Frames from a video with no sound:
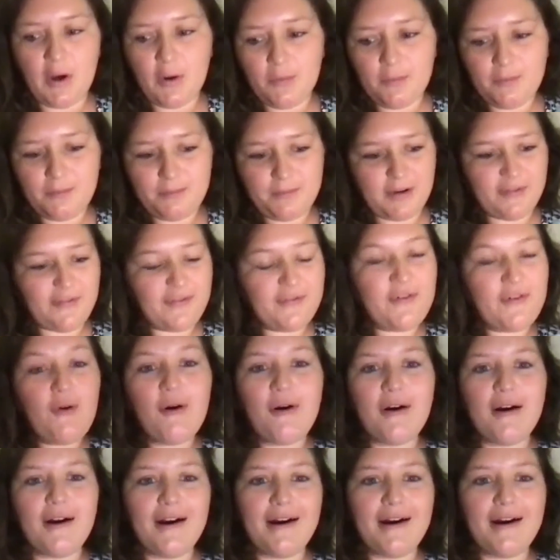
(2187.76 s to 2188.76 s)

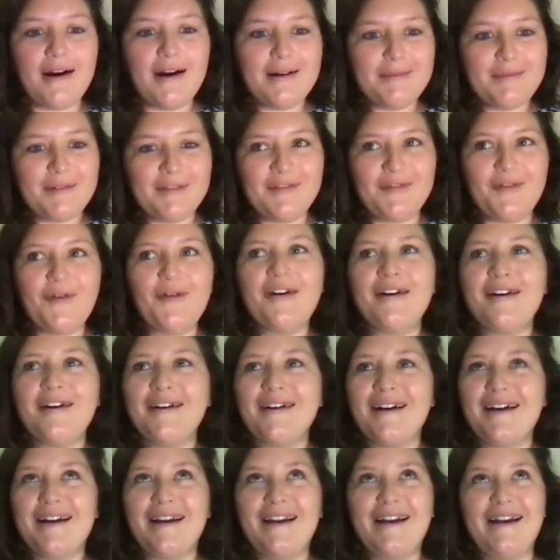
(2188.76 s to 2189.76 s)

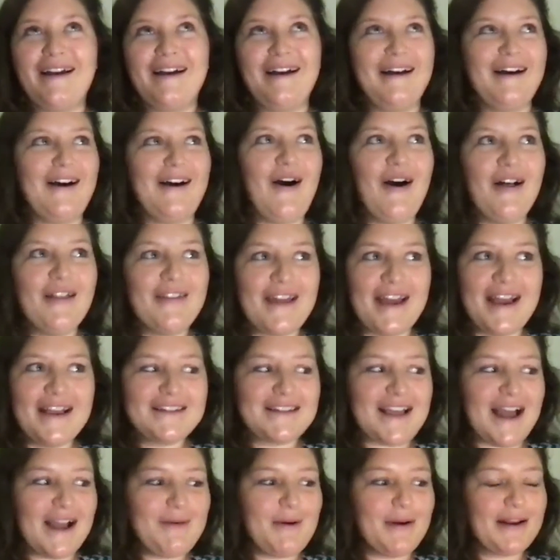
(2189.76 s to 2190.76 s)
before all
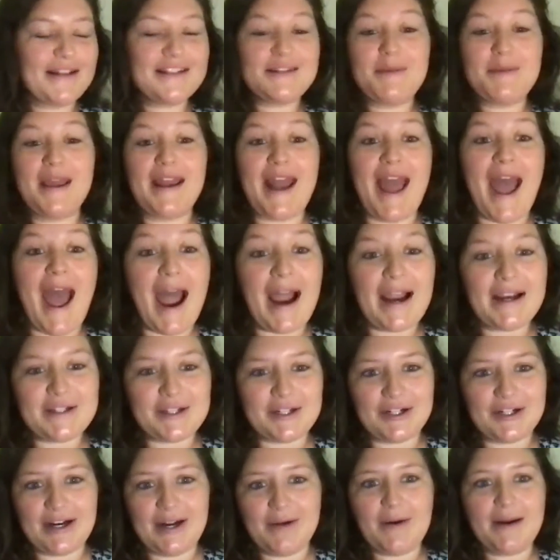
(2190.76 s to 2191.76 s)
this, I wanted to be an
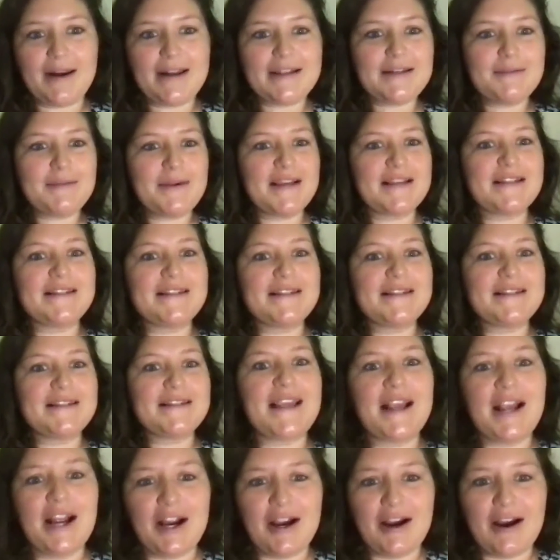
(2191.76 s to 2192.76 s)
actor. I wanted to be a
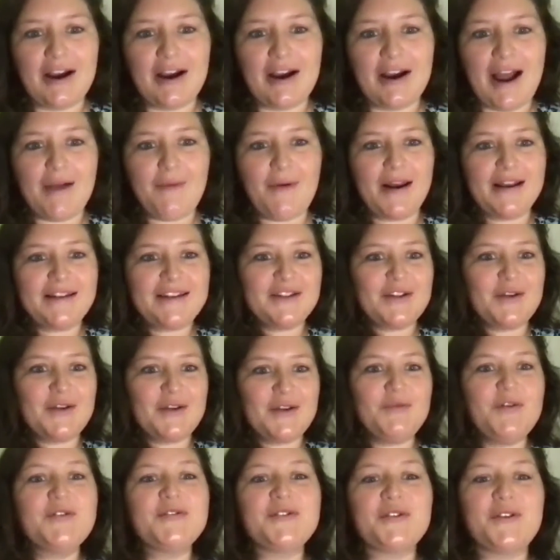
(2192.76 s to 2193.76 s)
singer. I wanted to
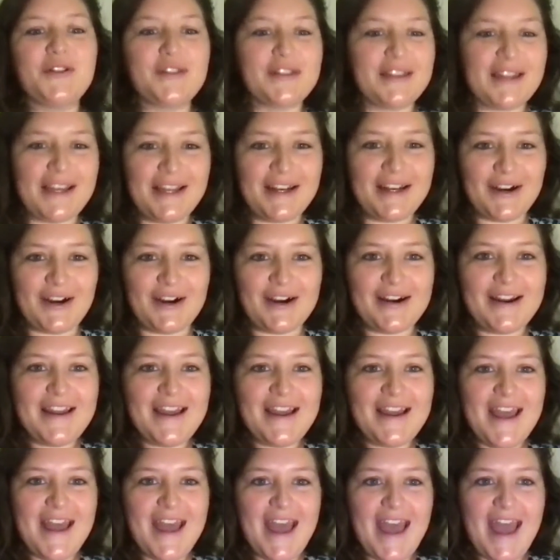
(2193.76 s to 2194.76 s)
do musical theater.
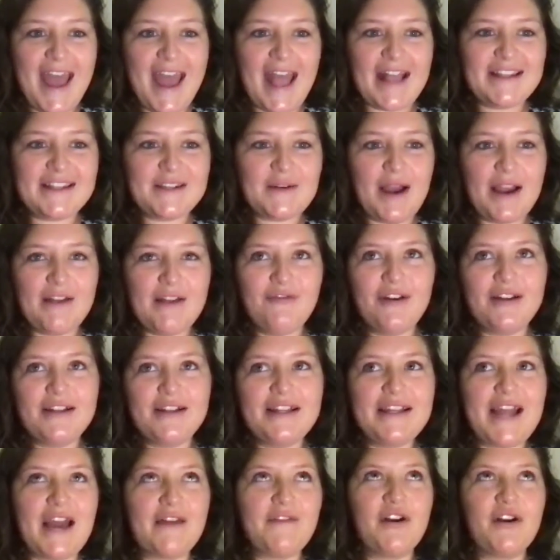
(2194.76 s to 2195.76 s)
And so I
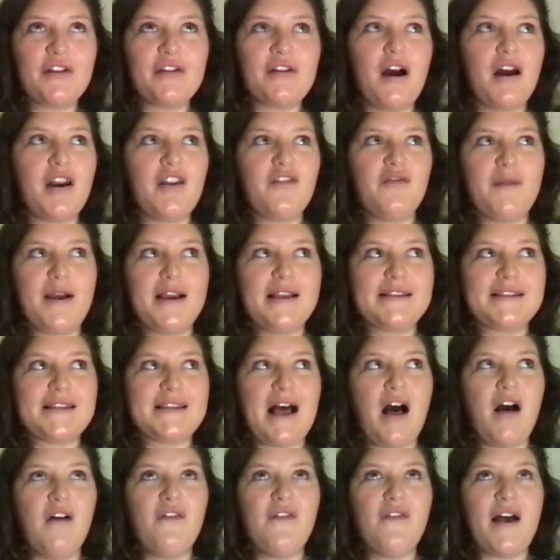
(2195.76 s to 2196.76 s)
really never thought of
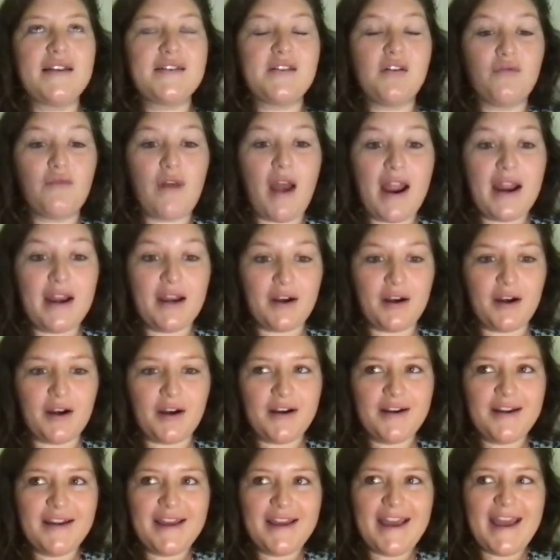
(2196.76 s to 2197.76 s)
myself as a
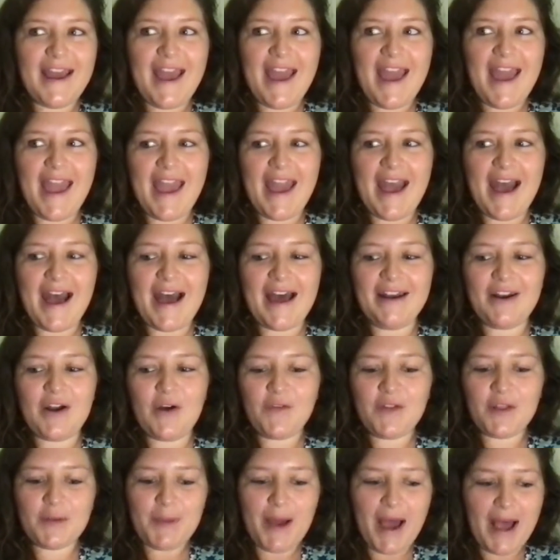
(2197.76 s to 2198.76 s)
writer. And
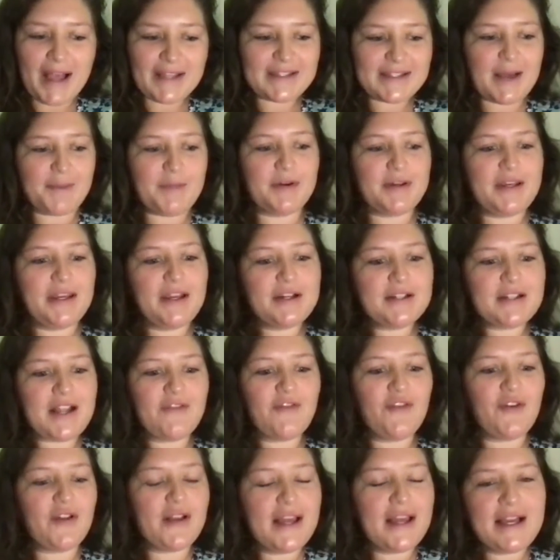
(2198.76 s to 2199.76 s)
over the past couple of years,
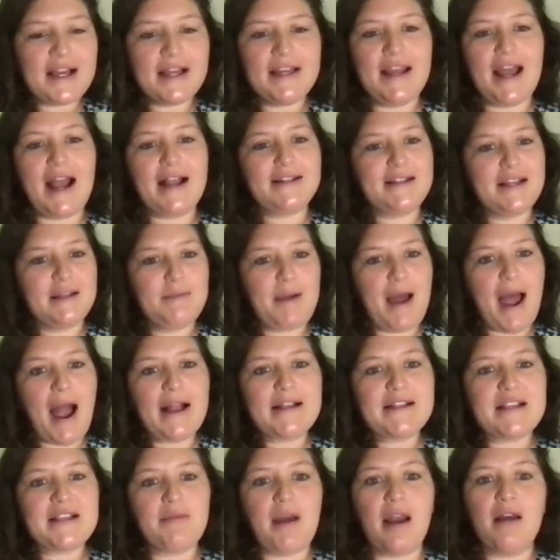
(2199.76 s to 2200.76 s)
I've really connected
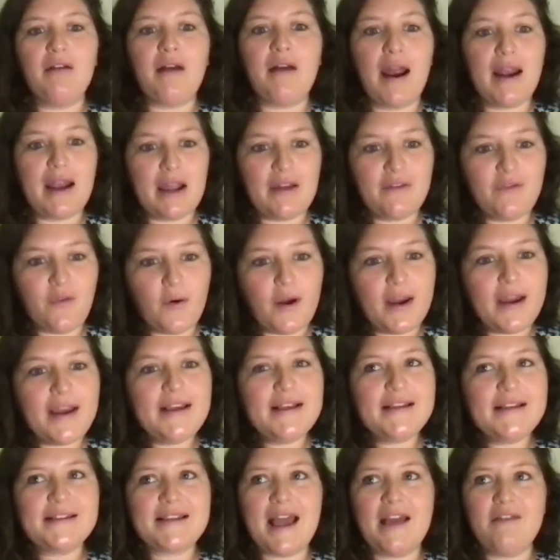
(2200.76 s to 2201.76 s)
back to my writing
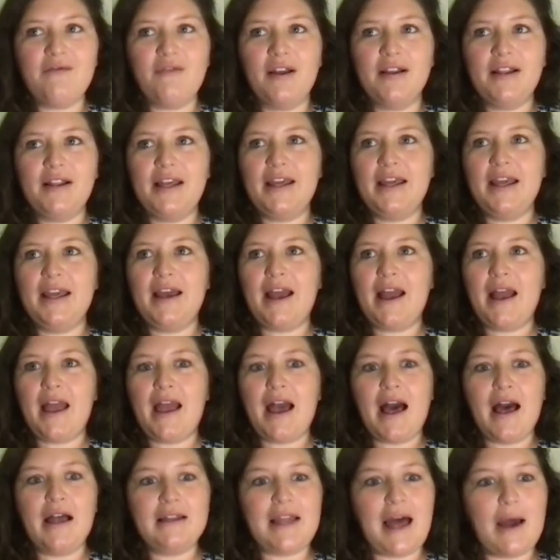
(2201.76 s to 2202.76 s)
voice and really
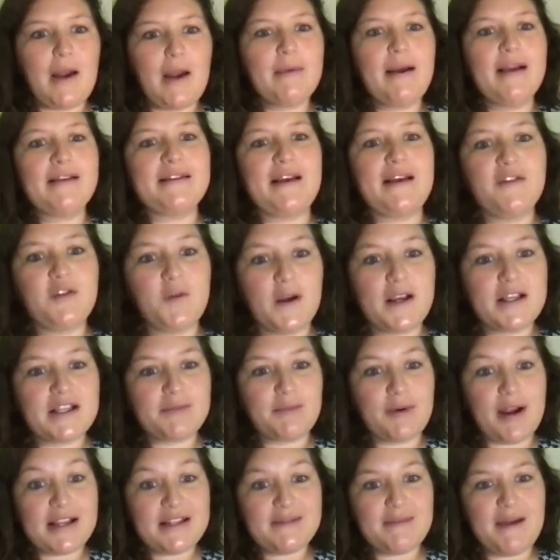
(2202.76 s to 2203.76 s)
allowing myself to
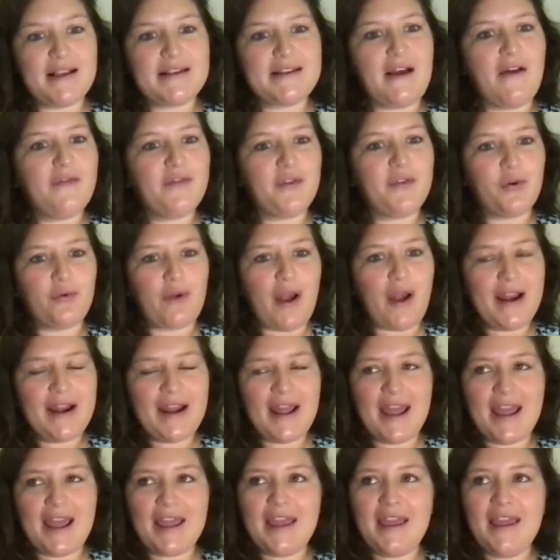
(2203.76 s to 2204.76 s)
express myself through
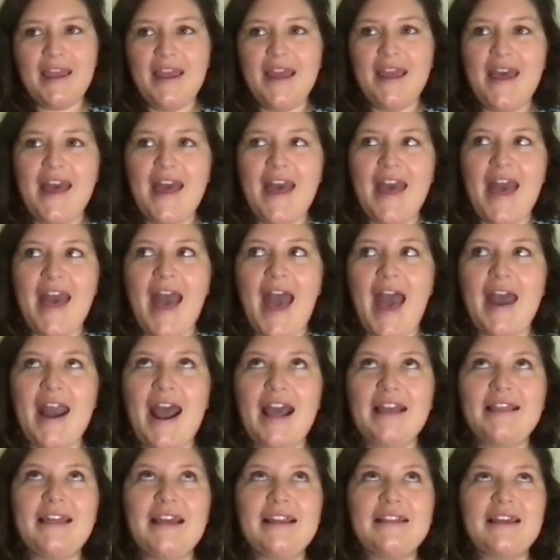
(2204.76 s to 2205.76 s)
writing. And
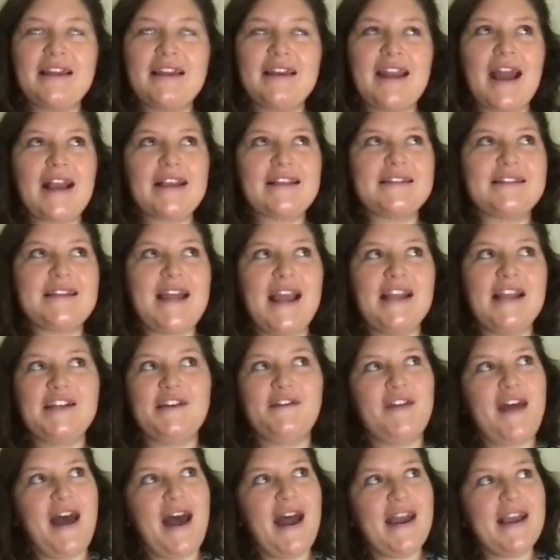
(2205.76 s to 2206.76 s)
I think the next stage
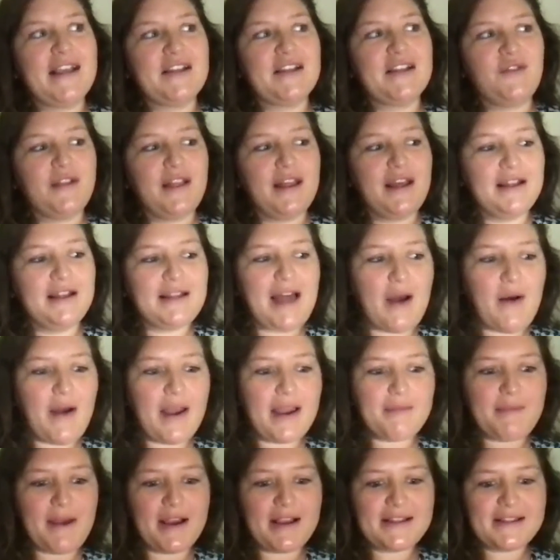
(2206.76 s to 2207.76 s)
of that is really
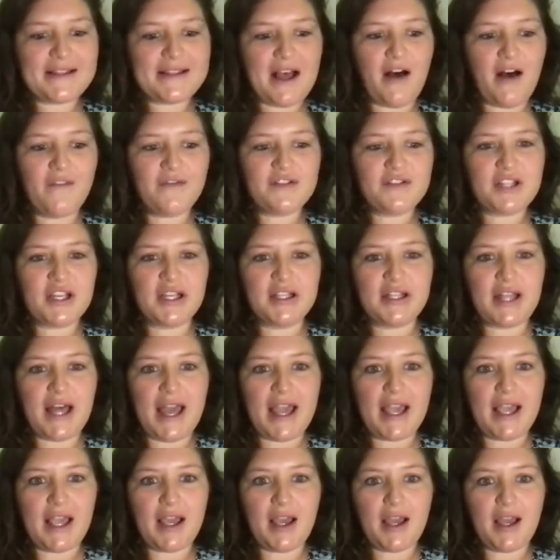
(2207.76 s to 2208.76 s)
allowing myself to like